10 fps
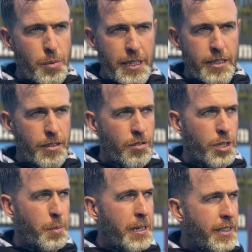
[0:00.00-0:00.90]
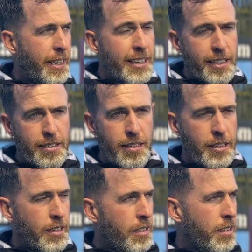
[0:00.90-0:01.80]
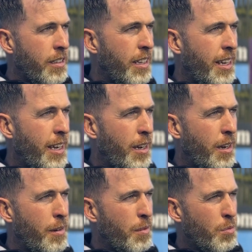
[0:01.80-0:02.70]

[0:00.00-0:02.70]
We hit the crossbar, they did. Uh, we'd